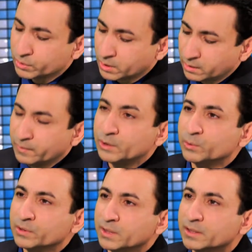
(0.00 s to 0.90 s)

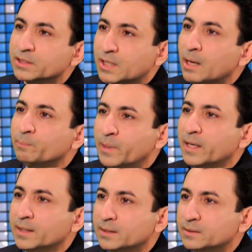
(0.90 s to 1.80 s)
individuals that stopped
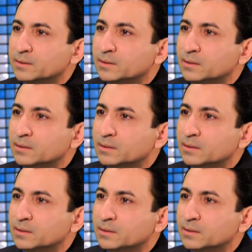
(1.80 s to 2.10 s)
paying mm -hmm.